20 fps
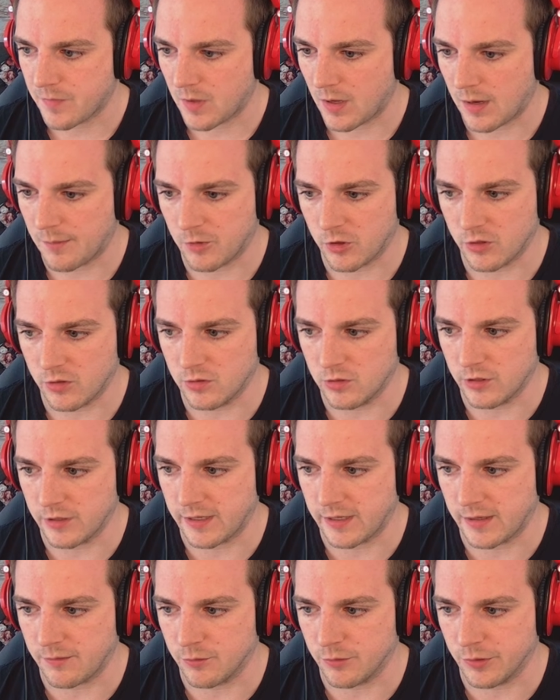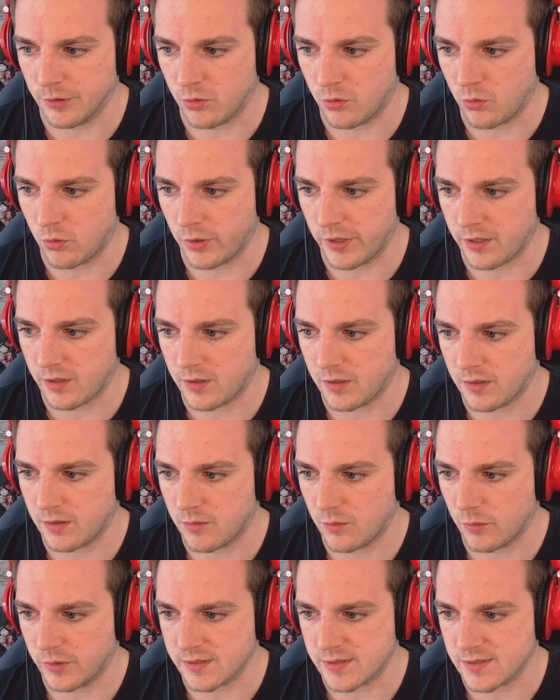I'm going to look real quick
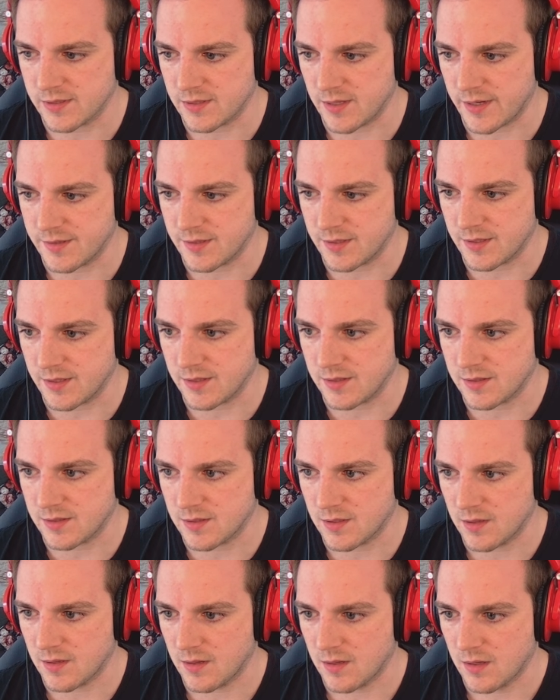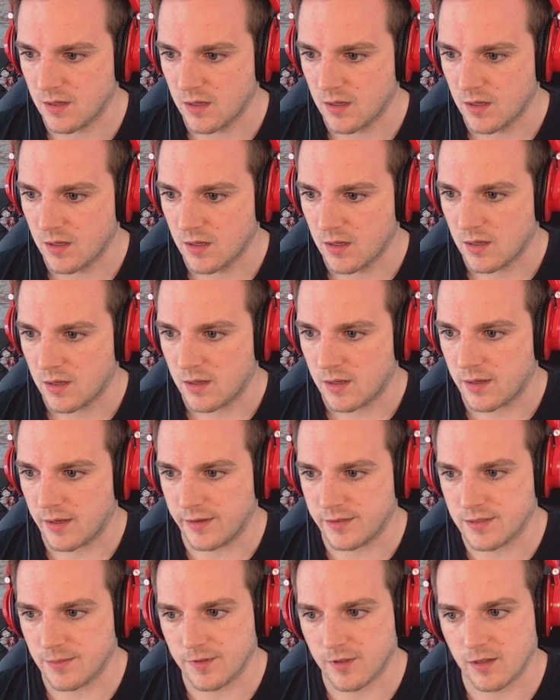what size it is. Yeah,
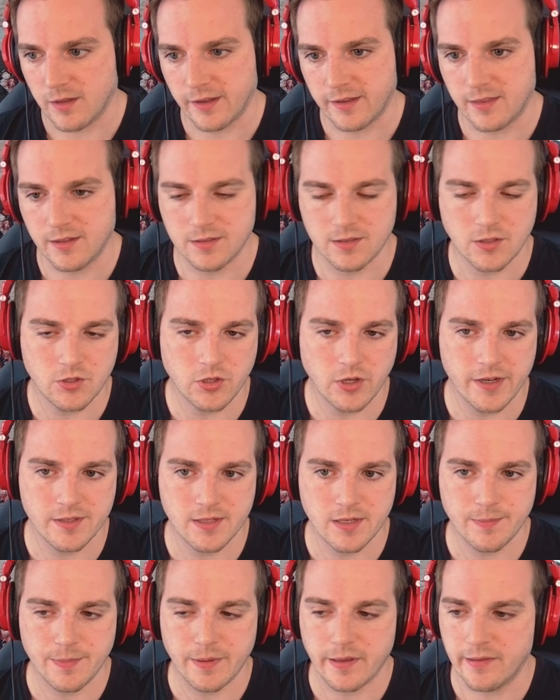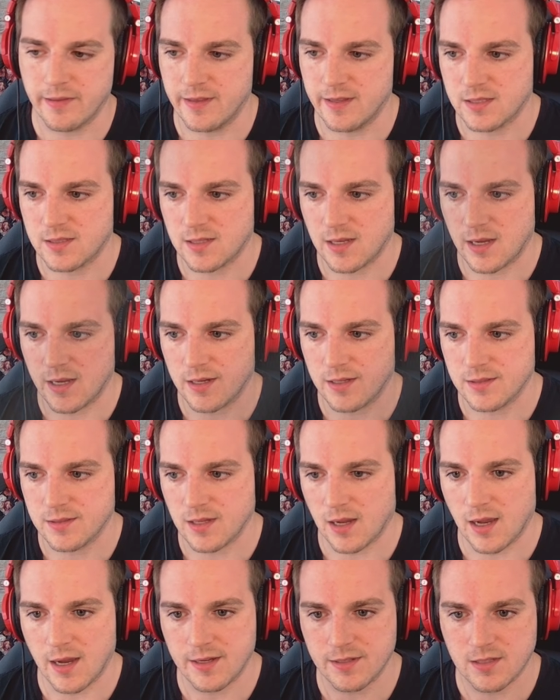something like this, a tri-zip. This size,
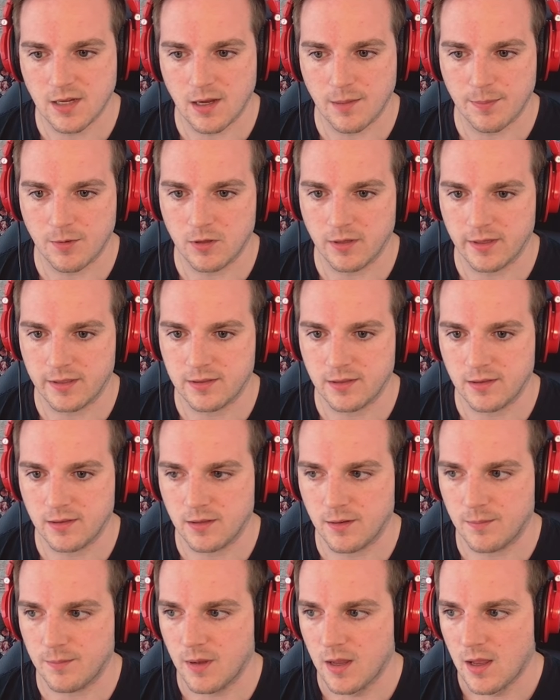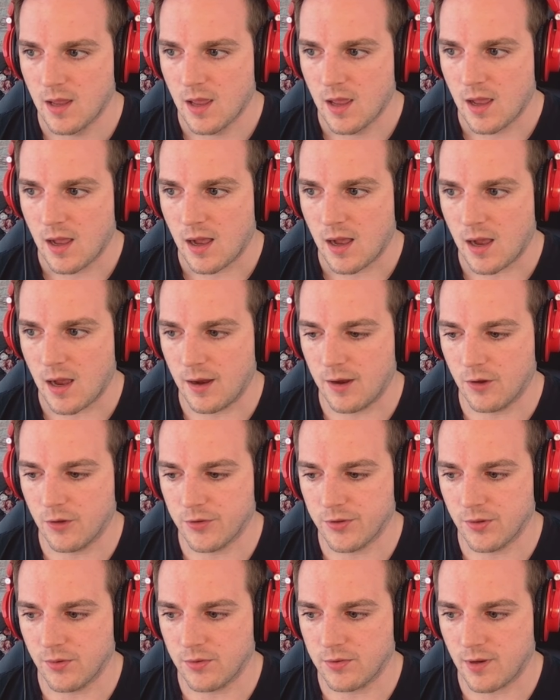I stopped collecting them. I
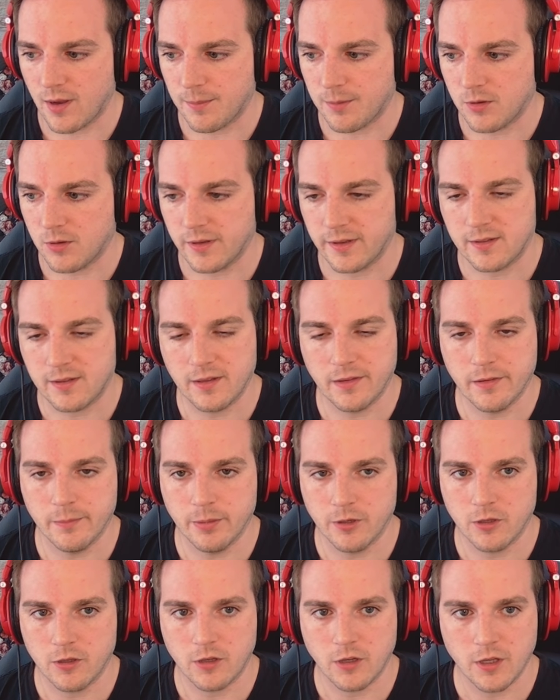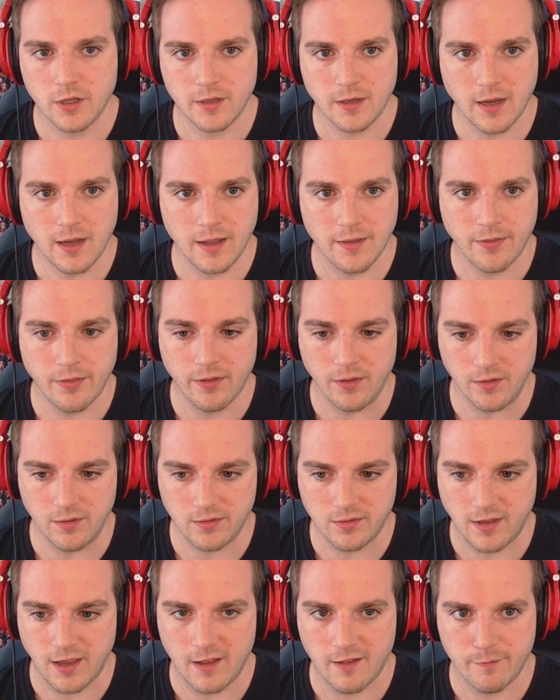also stopped collecting the Burkut and the
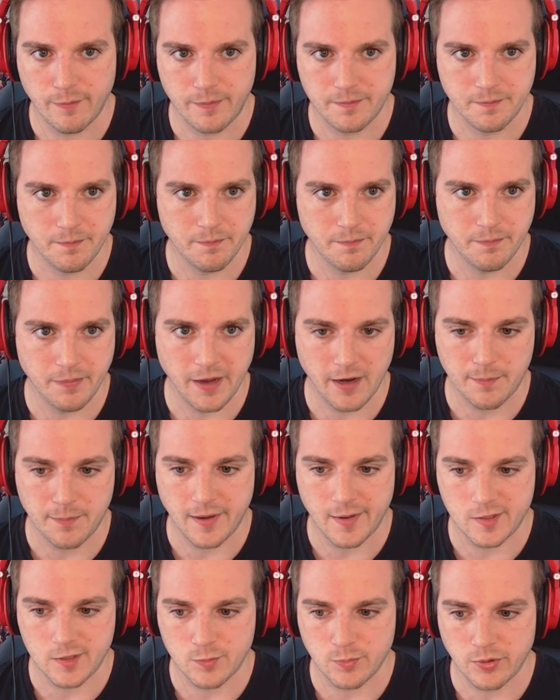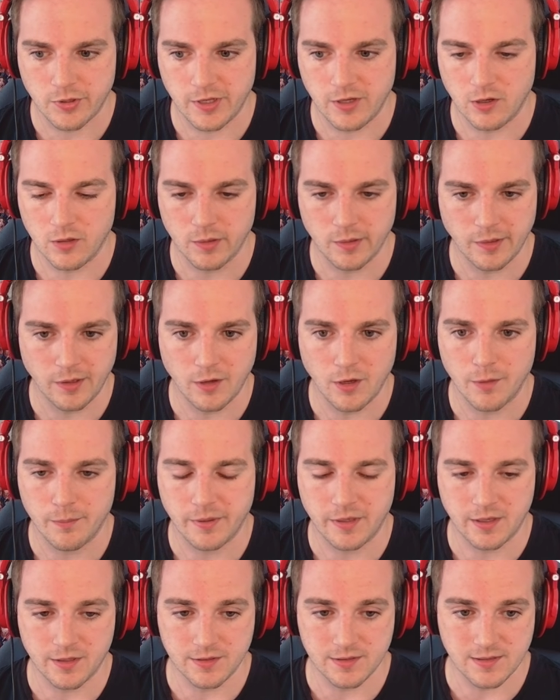Scav backpacks pretty early on
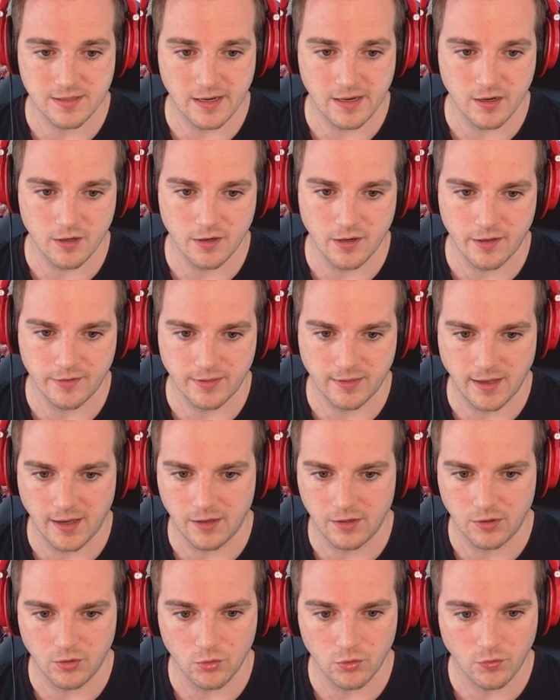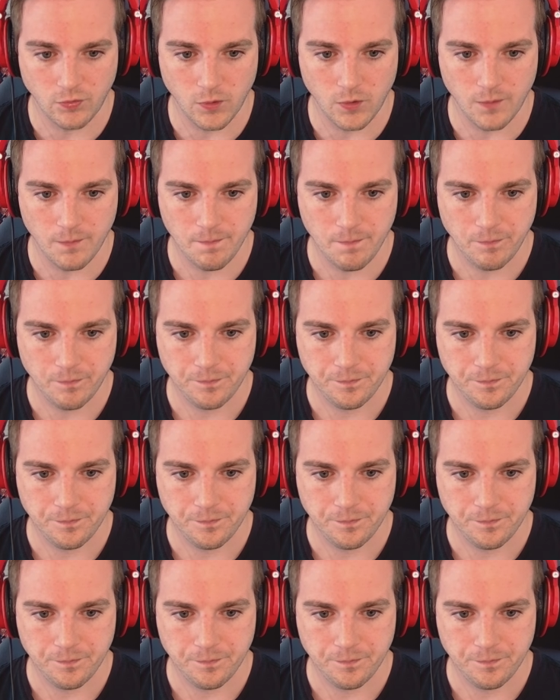because they are not that useful.